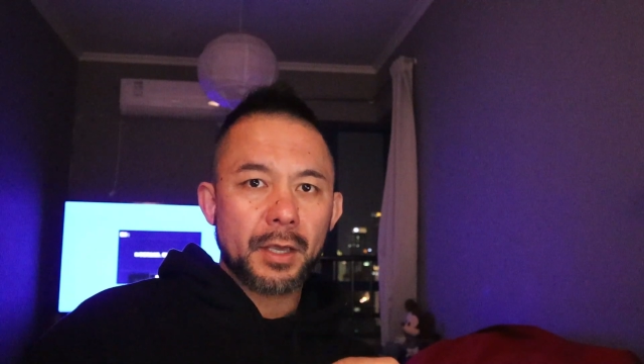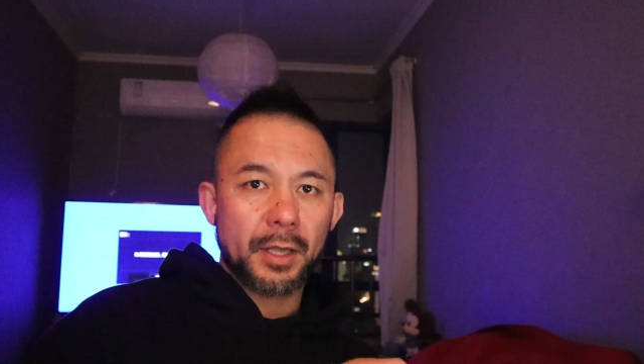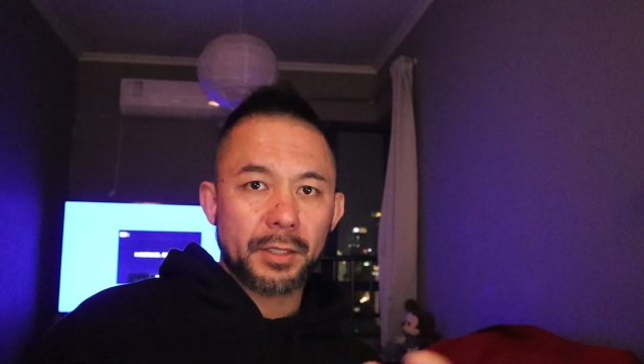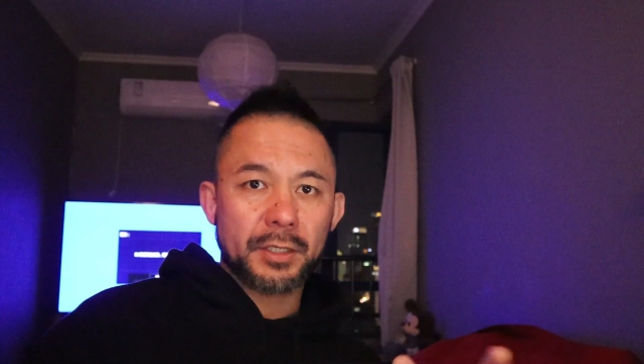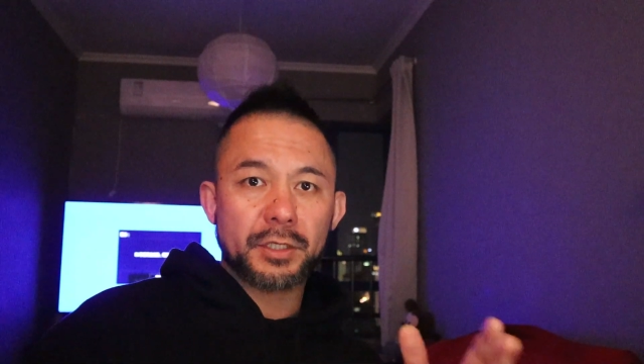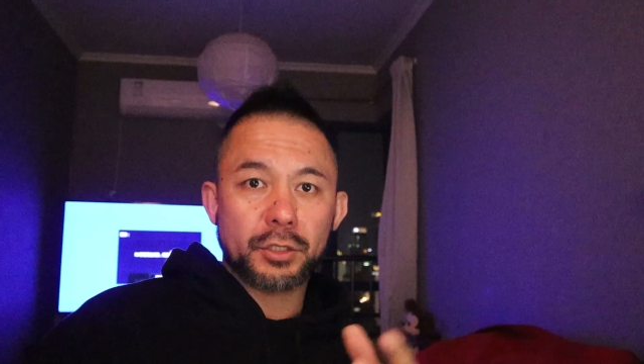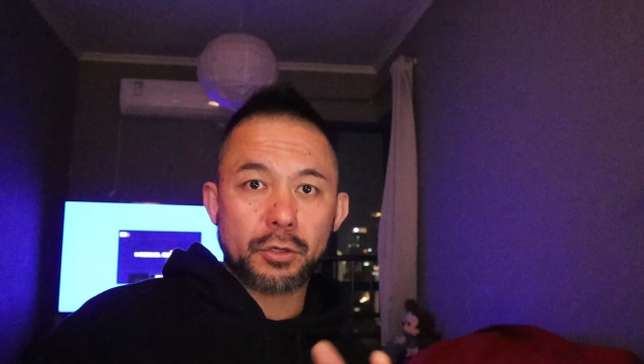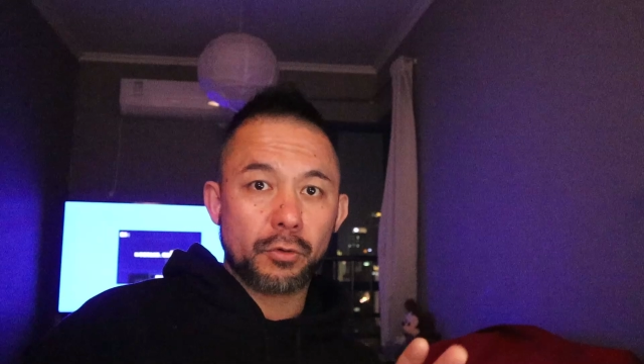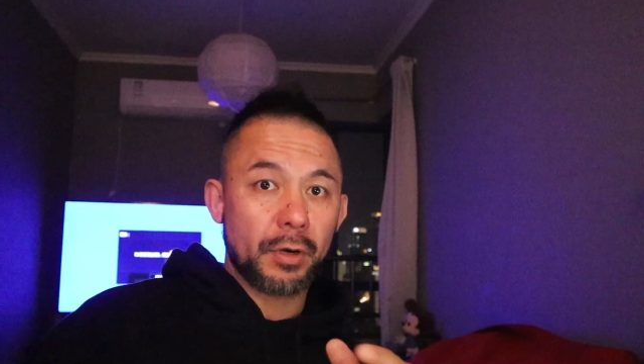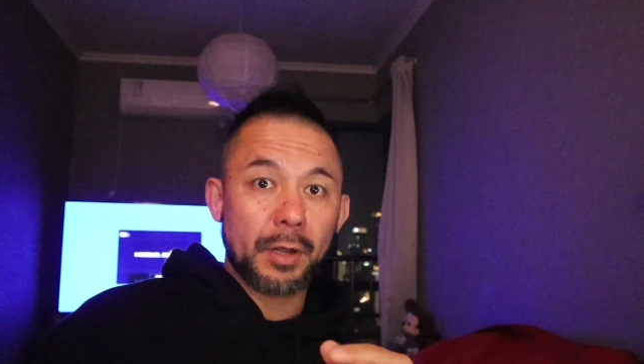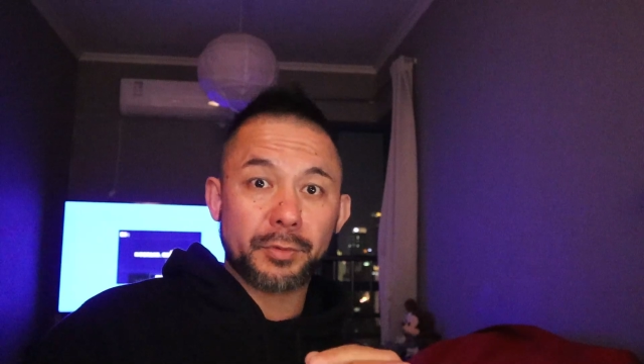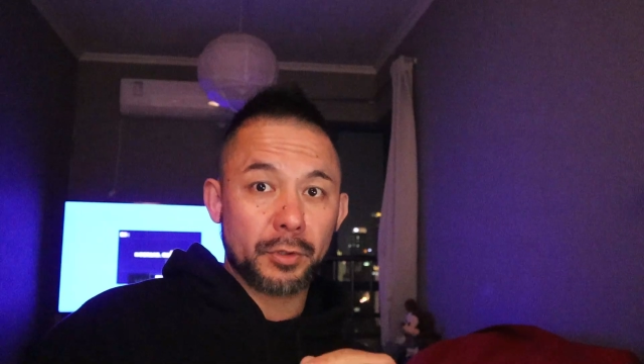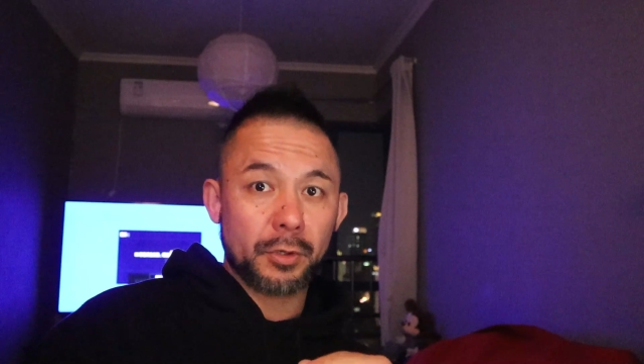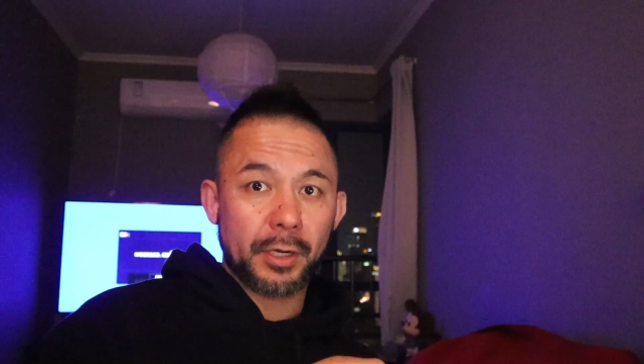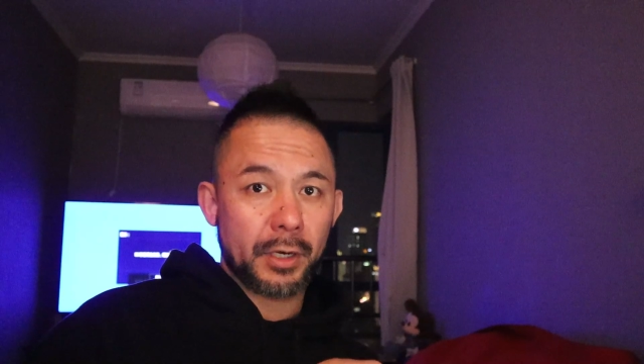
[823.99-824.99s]
And this is shown
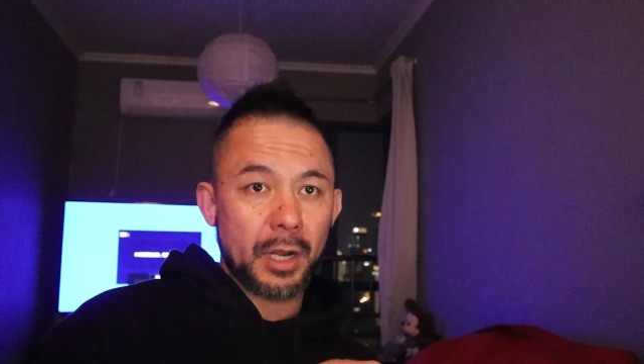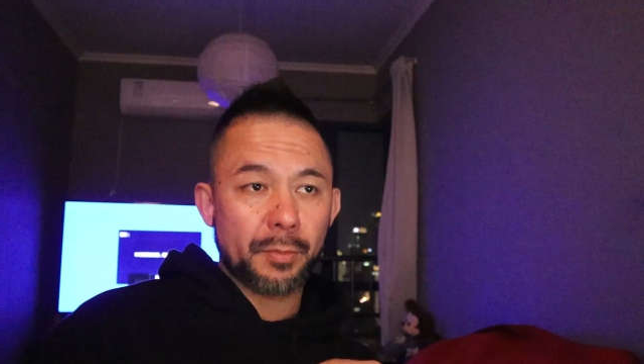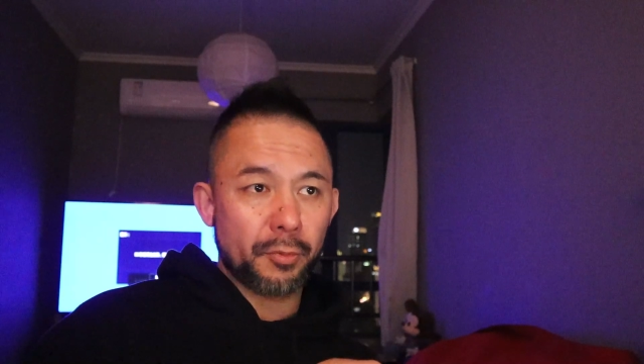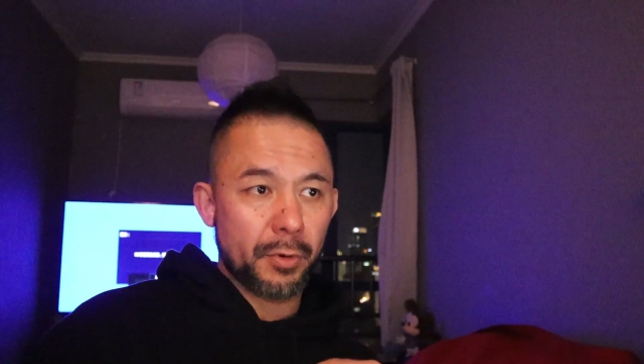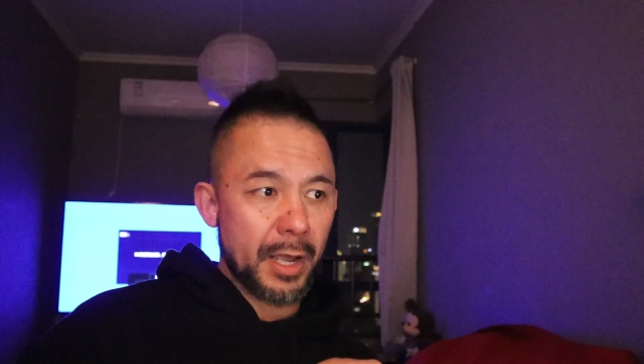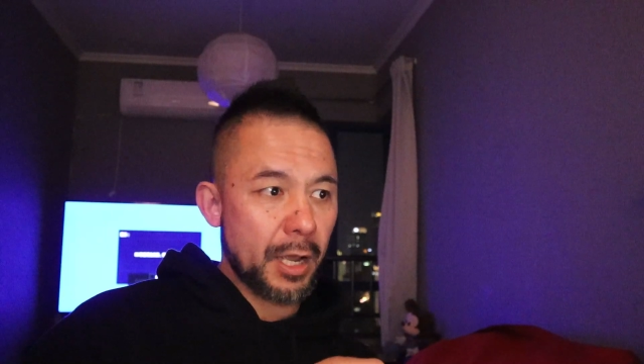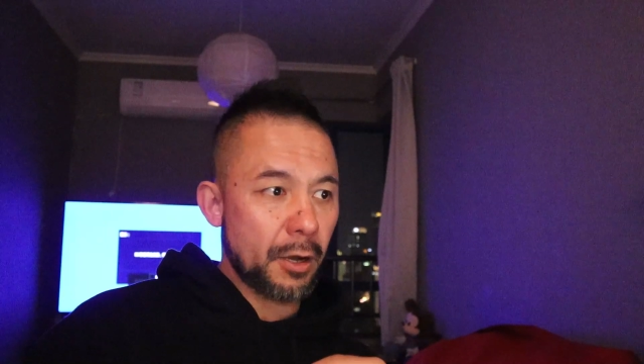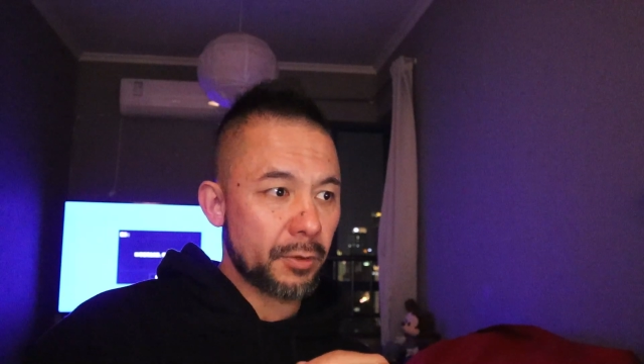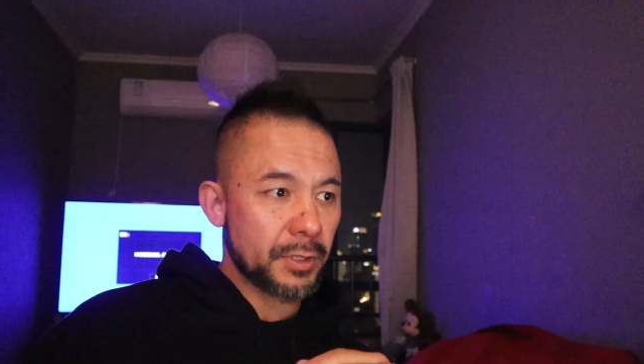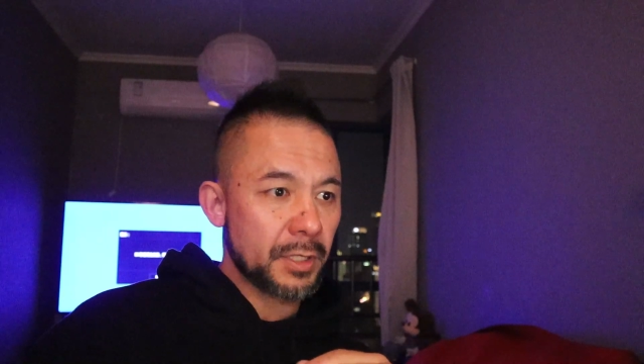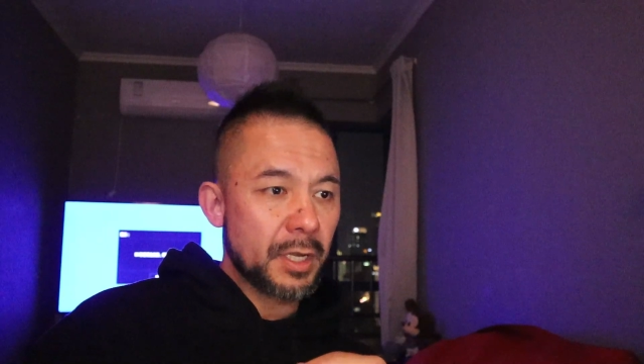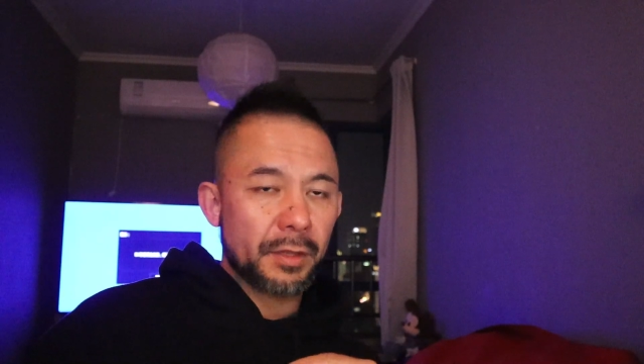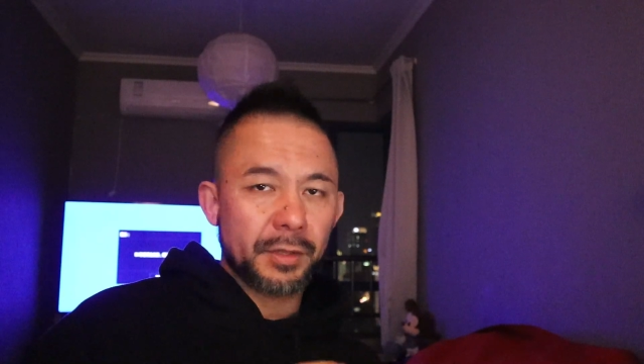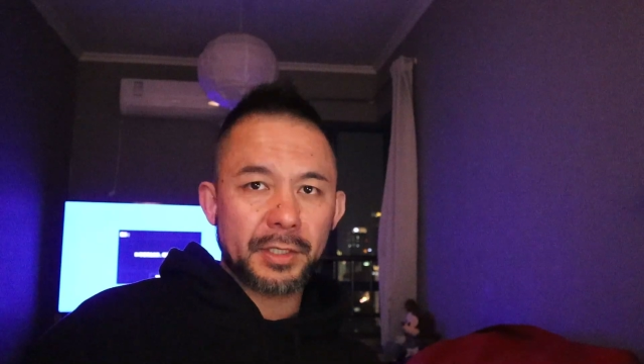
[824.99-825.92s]
up to like a couple hours.